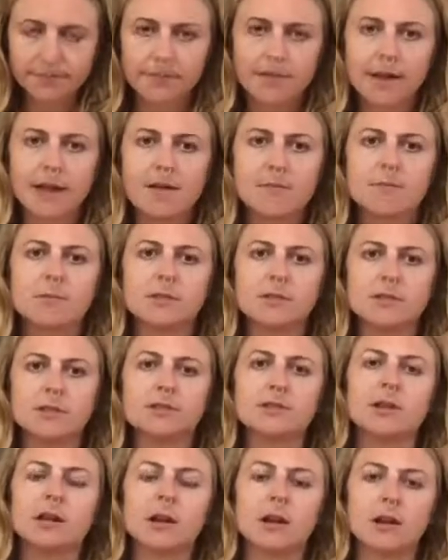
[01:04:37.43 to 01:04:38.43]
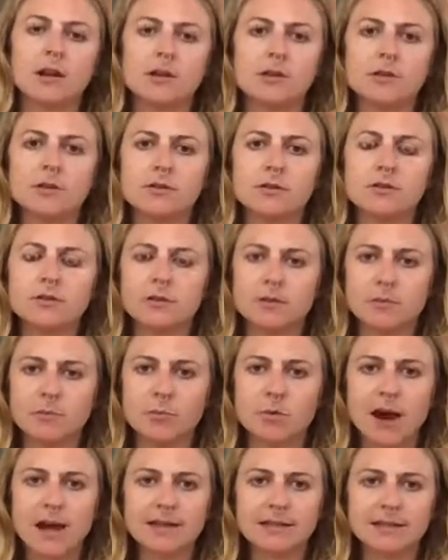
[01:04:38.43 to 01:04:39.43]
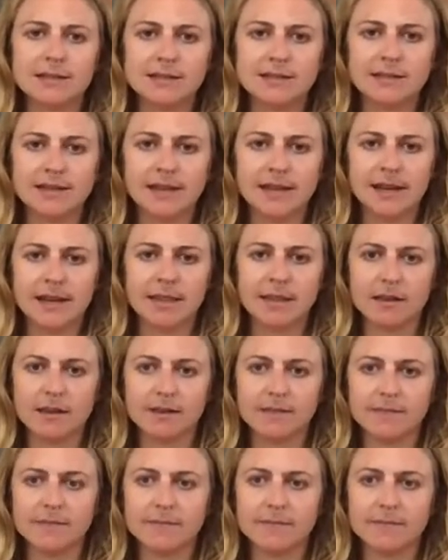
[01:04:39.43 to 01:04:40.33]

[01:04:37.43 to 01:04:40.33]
And we'll just close the practice together.